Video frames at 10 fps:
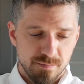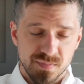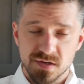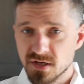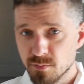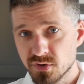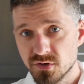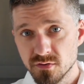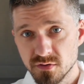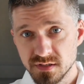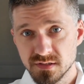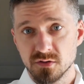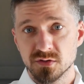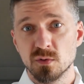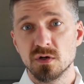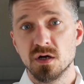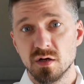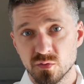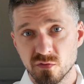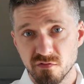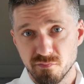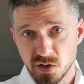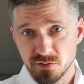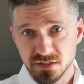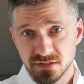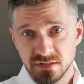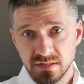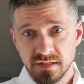The temperature is also a sort of bonus.